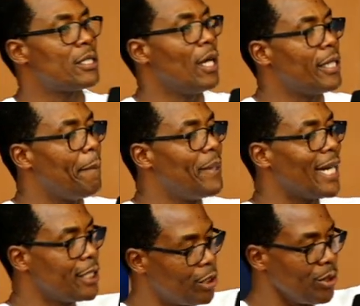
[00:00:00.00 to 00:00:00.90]
the
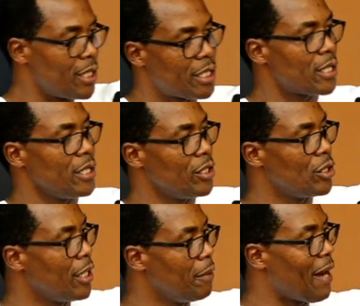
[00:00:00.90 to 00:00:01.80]
Beatitudes in,
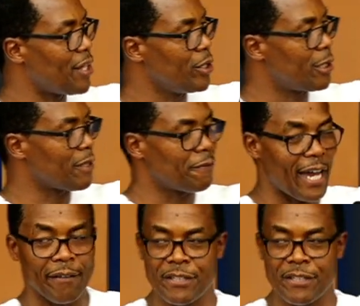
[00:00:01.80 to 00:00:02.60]
in Matthew chapter 5,